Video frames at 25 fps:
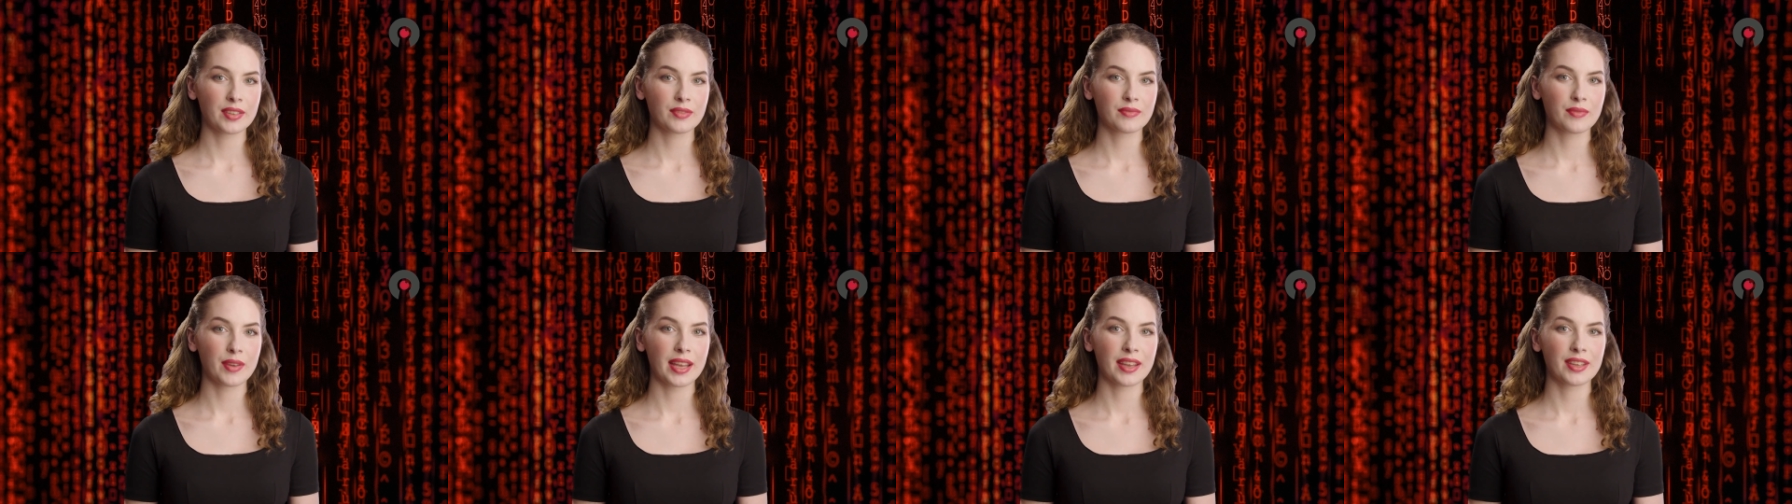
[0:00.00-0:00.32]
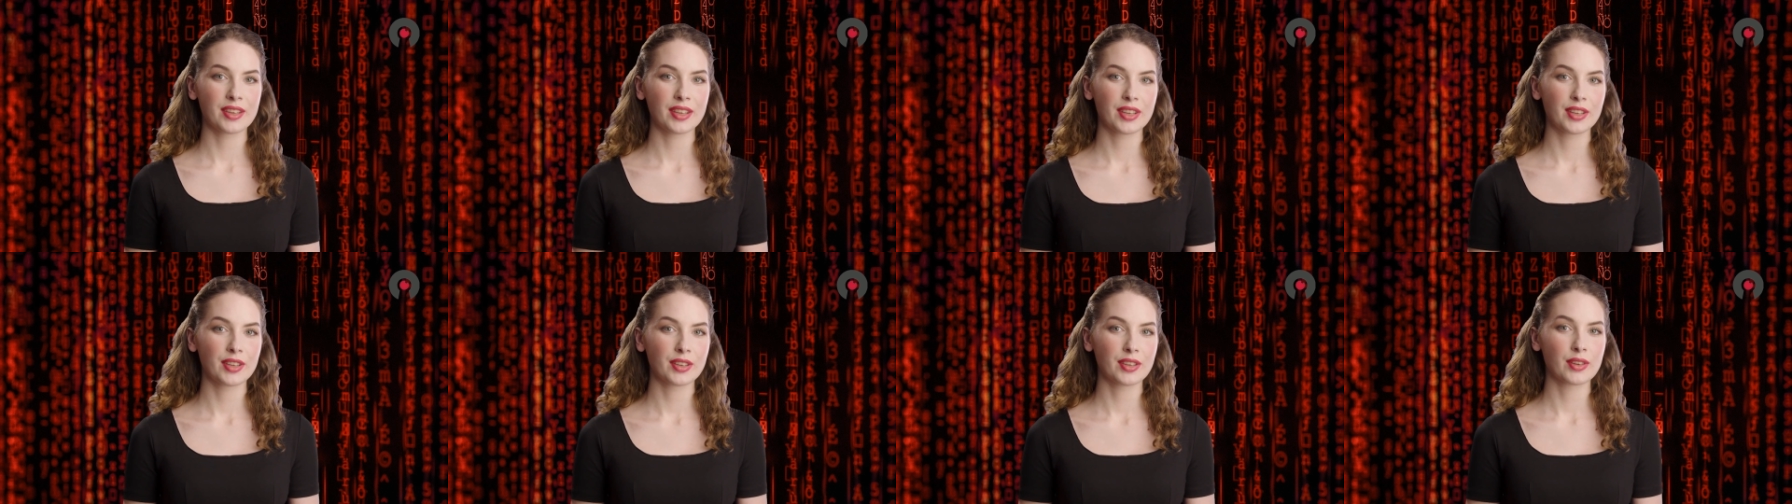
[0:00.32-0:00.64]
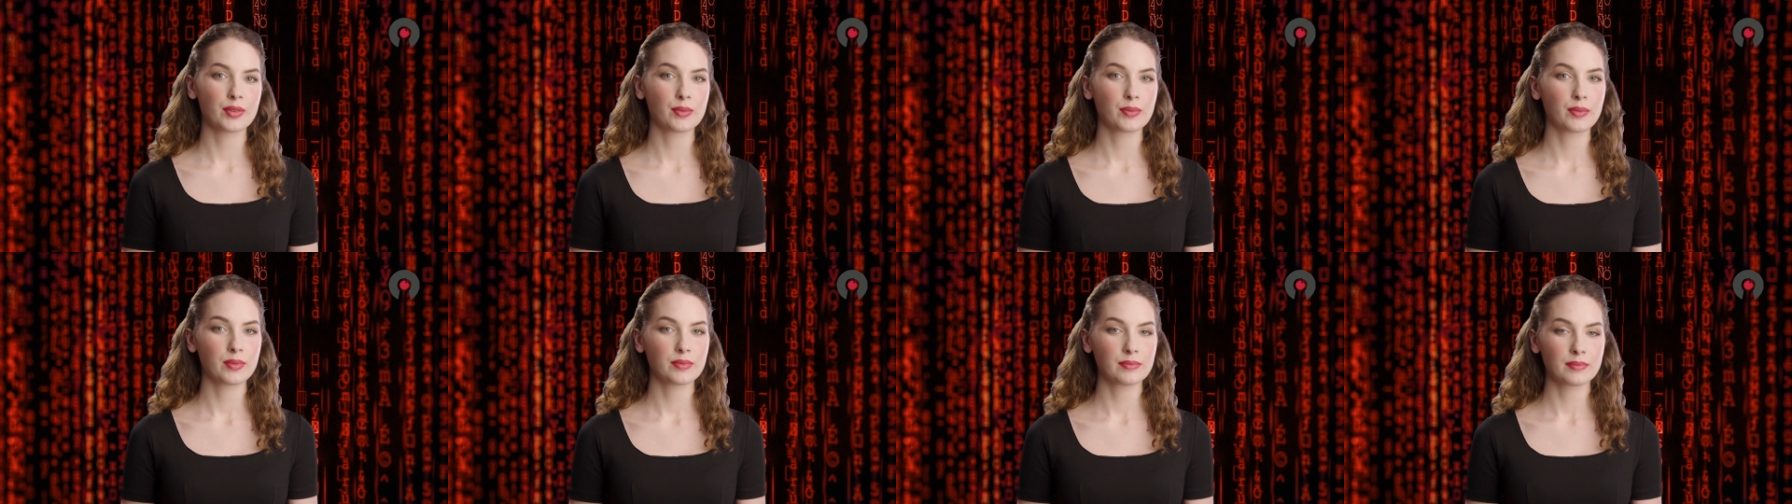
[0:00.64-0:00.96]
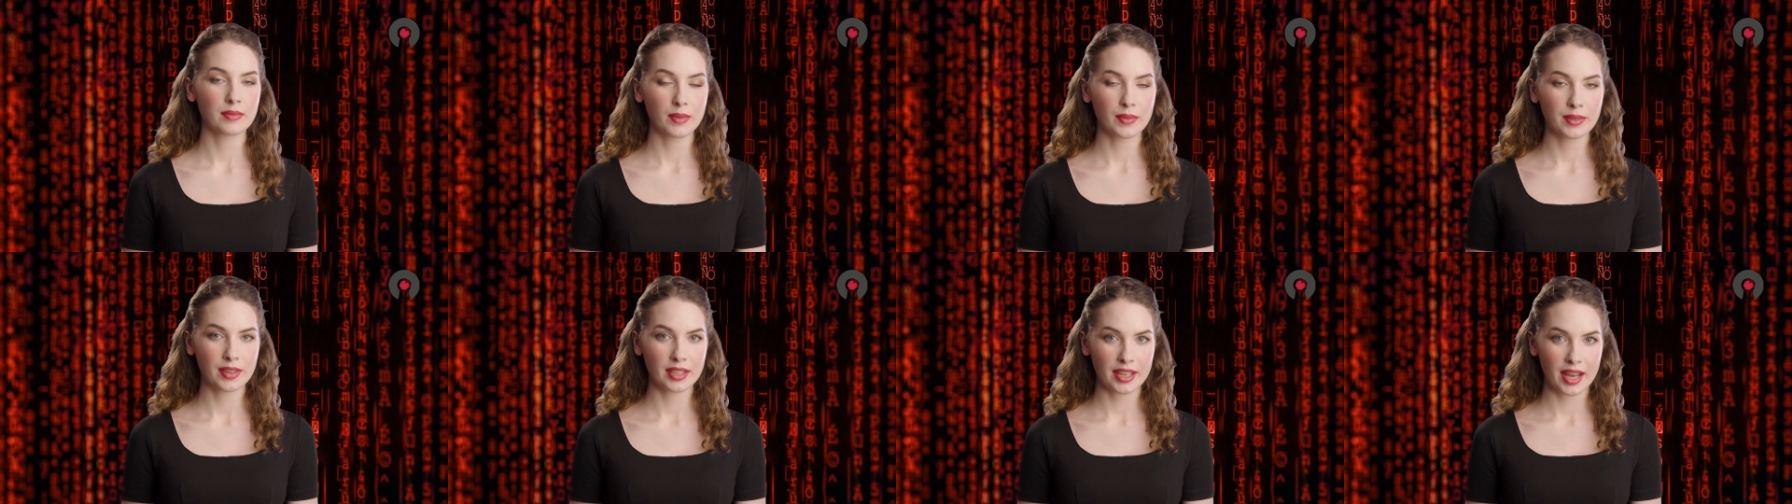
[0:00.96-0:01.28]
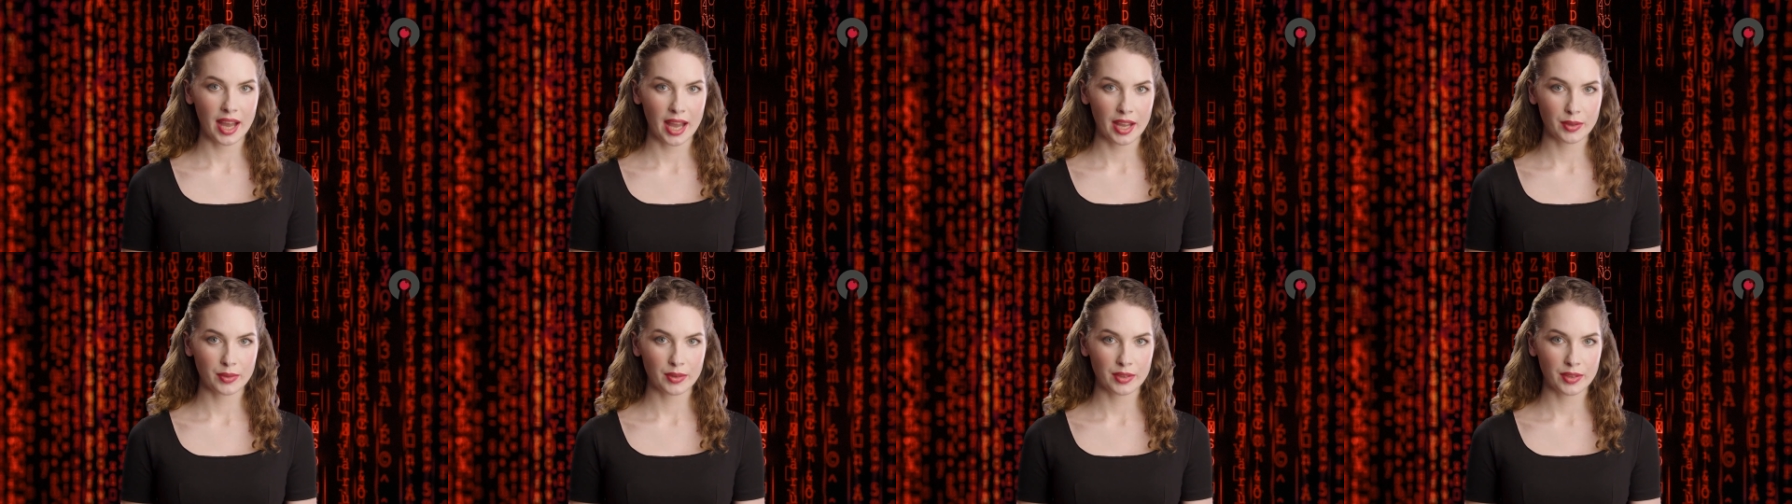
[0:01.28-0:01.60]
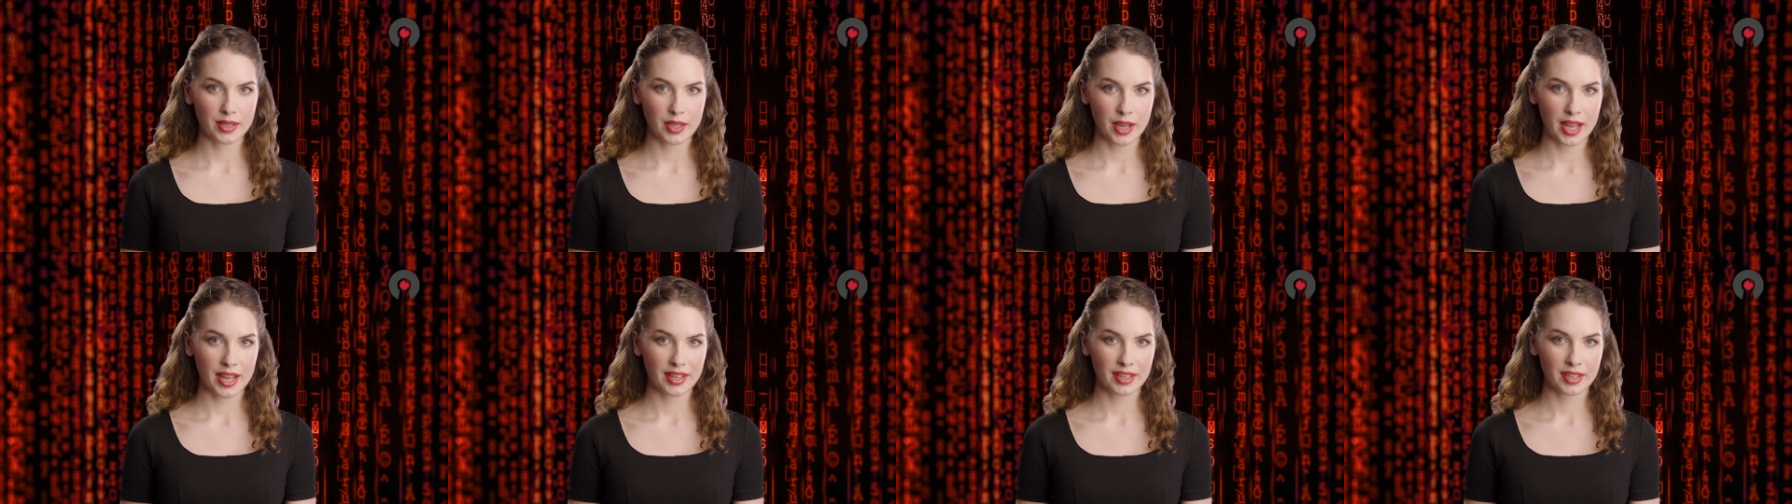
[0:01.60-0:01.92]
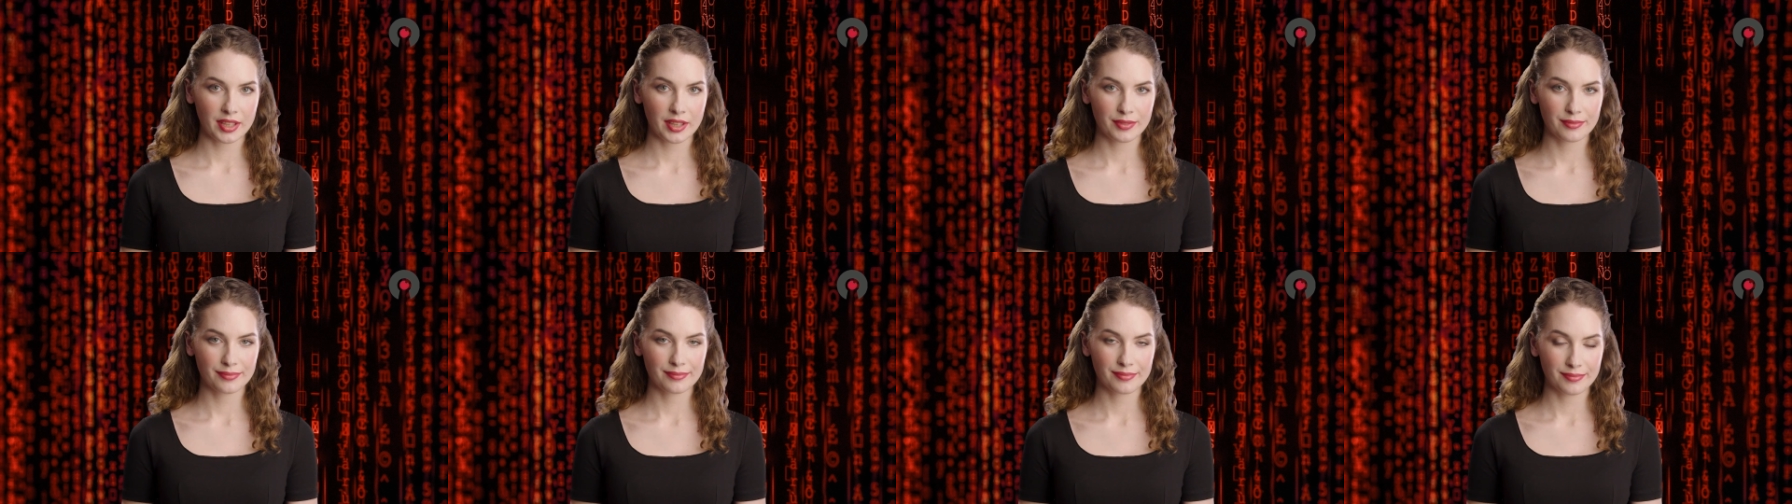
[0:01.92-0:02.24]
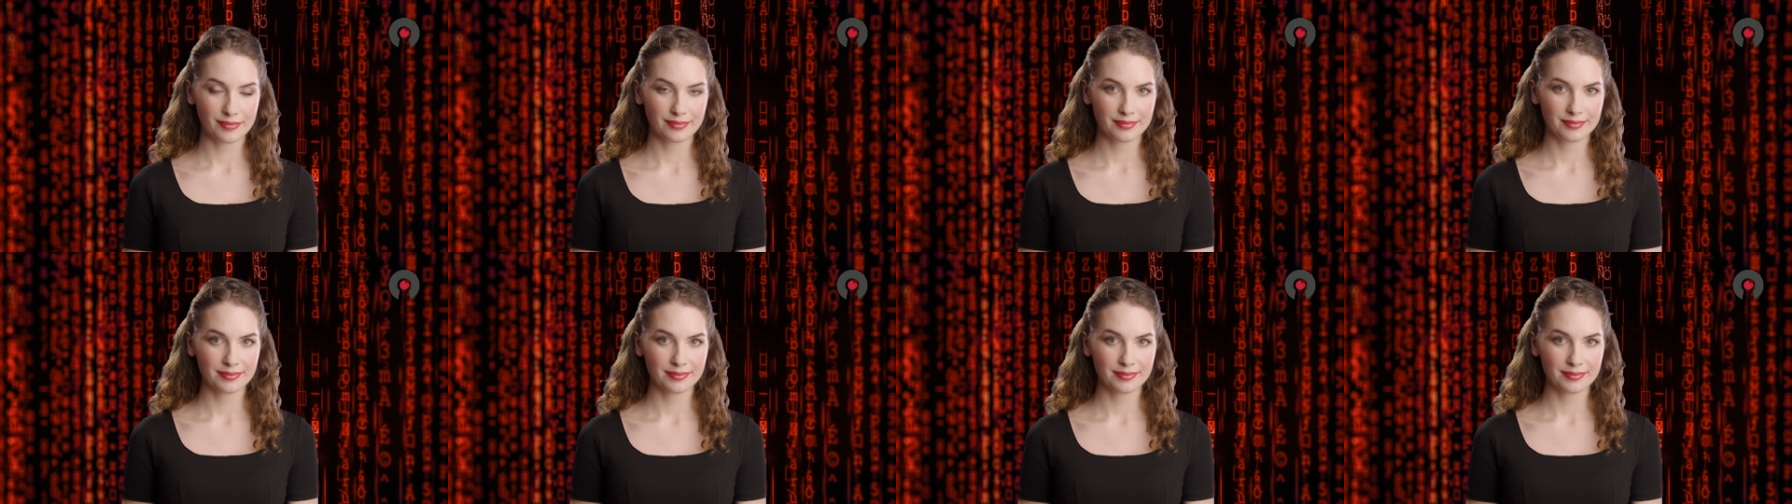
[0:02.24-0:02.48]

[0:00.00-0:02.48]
devices, from cyber threats.